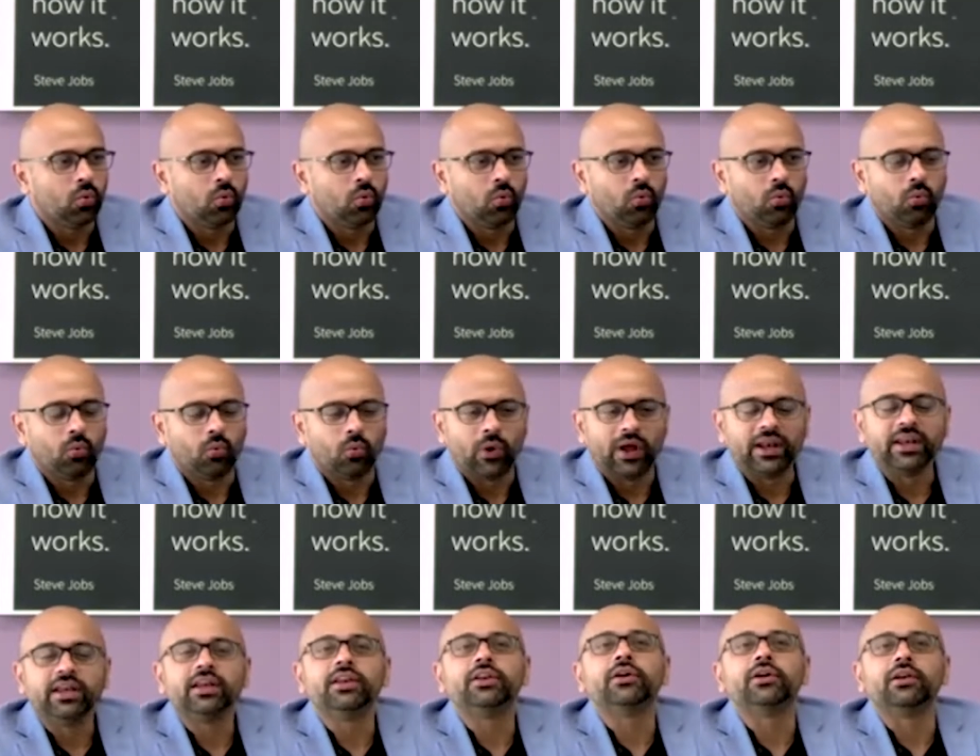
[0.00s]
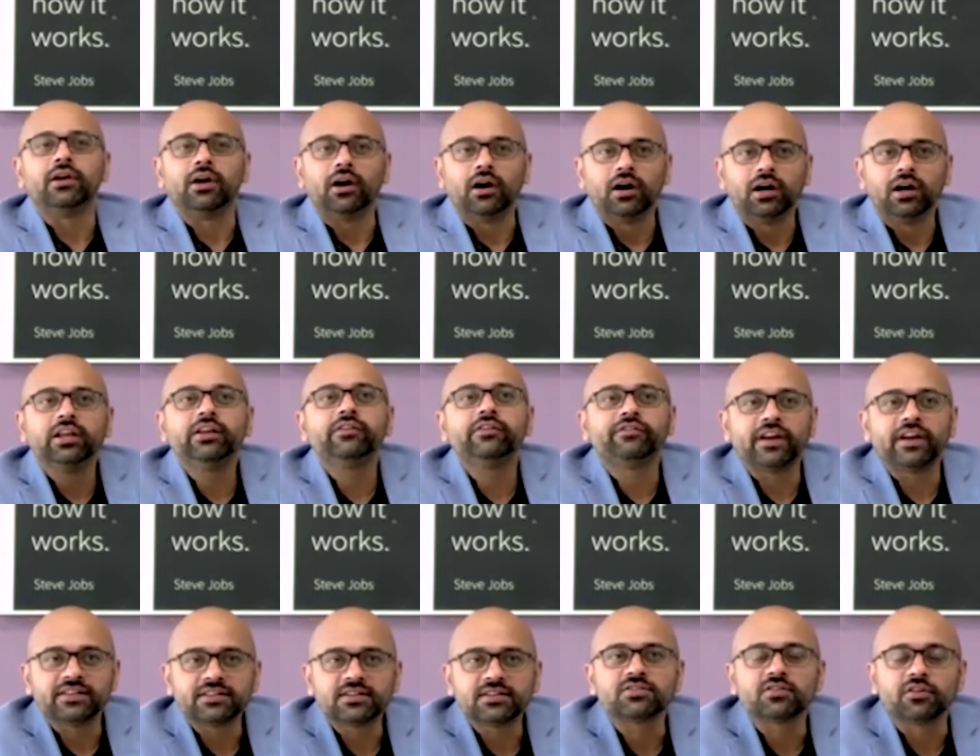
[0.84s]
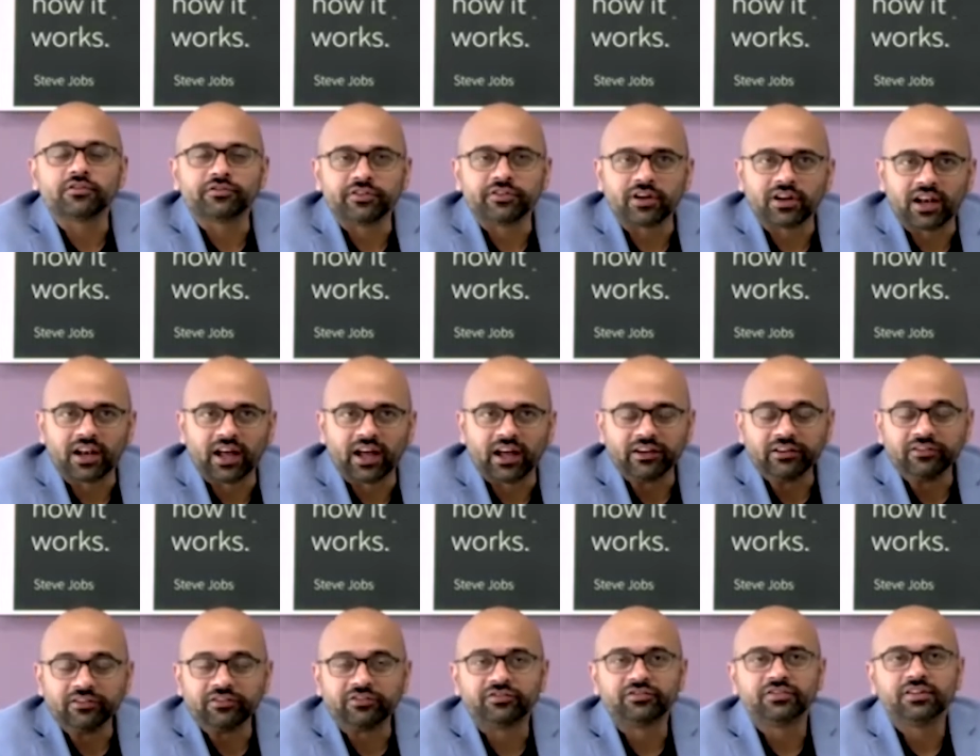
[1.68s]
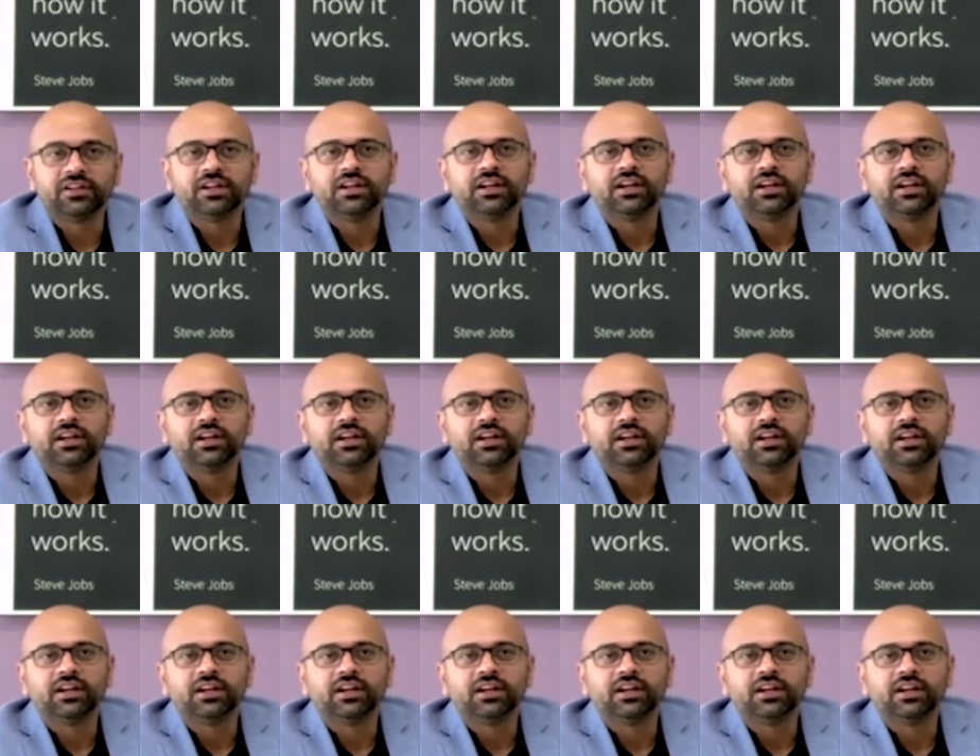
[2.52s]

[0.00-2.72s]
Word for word: when in your early phases of your life